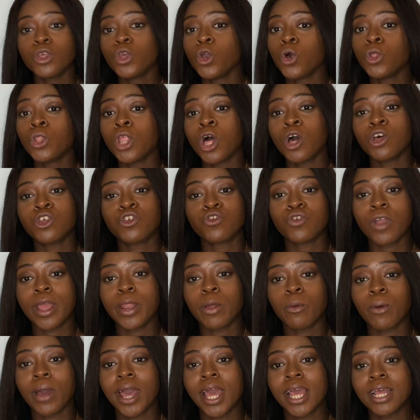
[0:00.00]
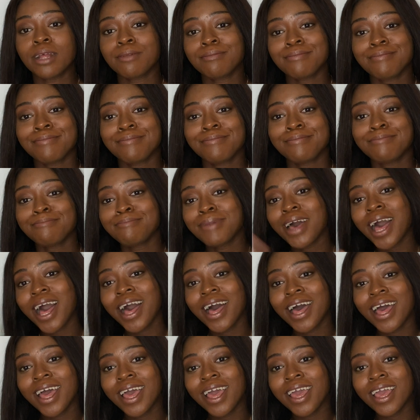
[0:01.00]
you'll know straight away.
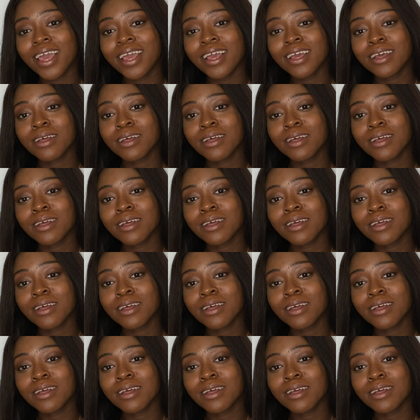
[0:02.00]
Bye!